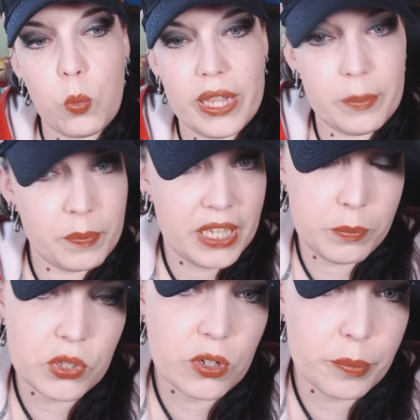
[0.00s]
when
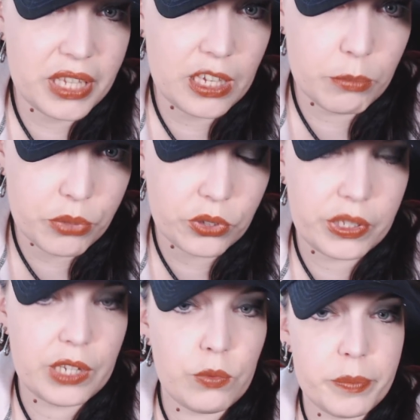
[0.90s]
people are being
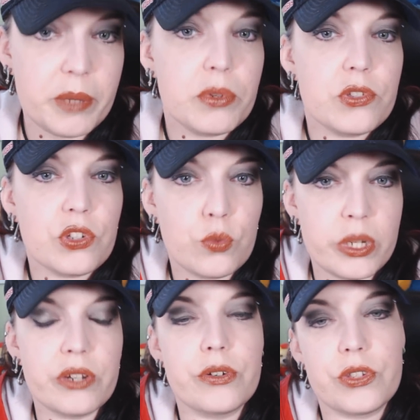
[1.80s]
bullied, when people's
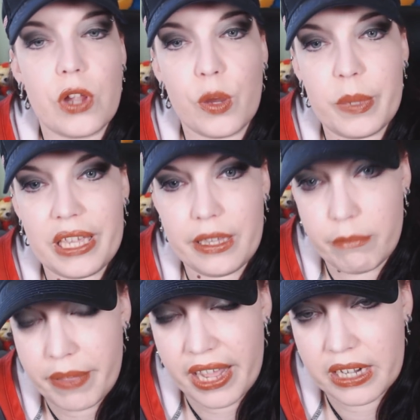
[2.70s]
careers are being
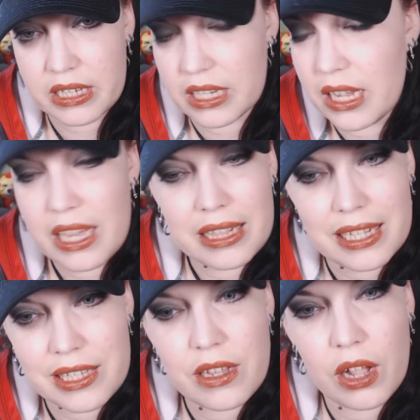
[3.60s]
impacted,
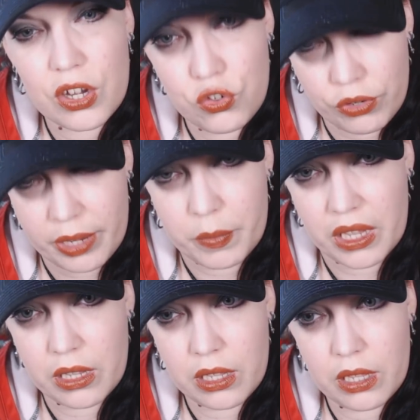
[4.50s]
that's not
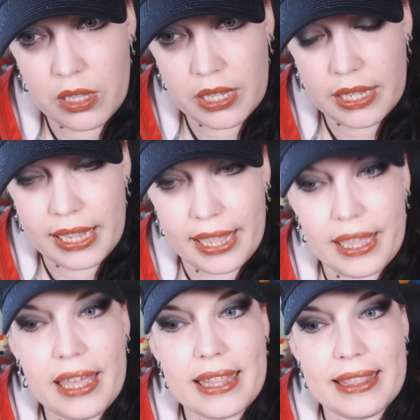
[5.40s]
drama.
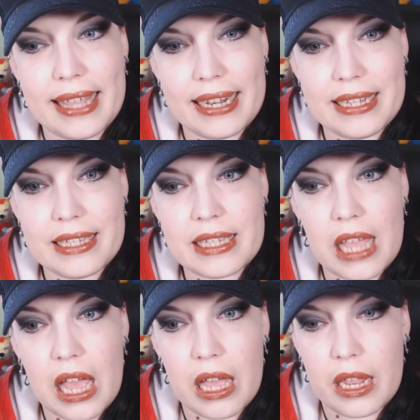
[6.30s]
Okay, that
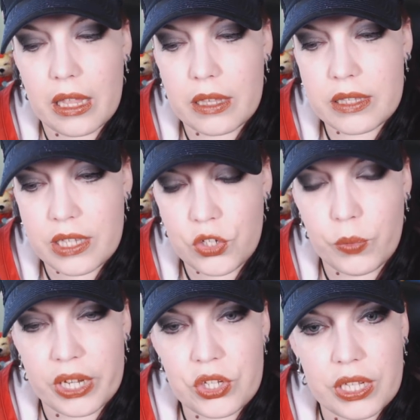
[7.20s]
is a
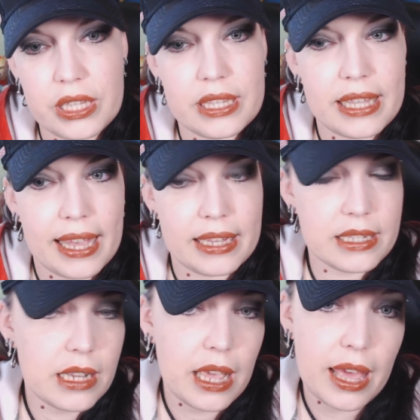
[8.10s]
situation
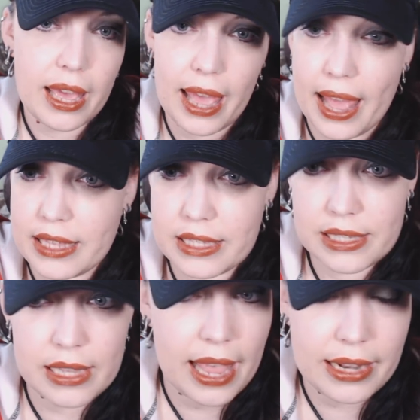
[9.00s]
that,
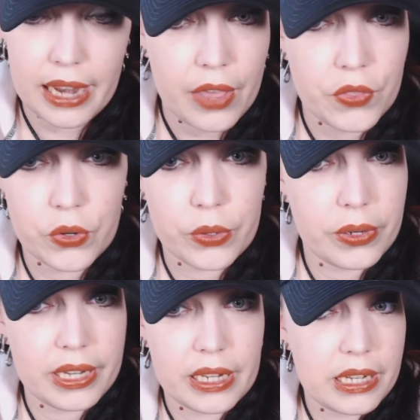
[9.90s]
as in any
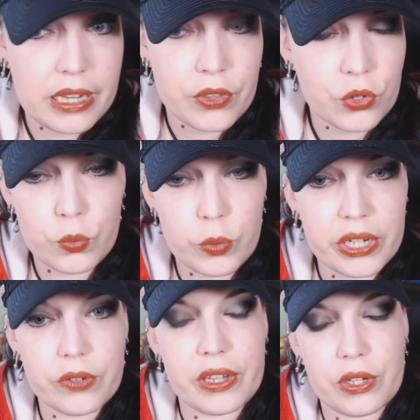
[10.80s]
other
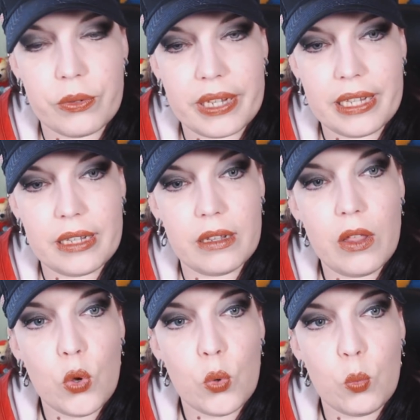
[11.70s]
career that you're
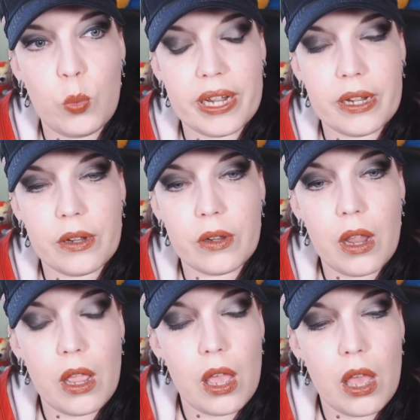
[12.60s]
in where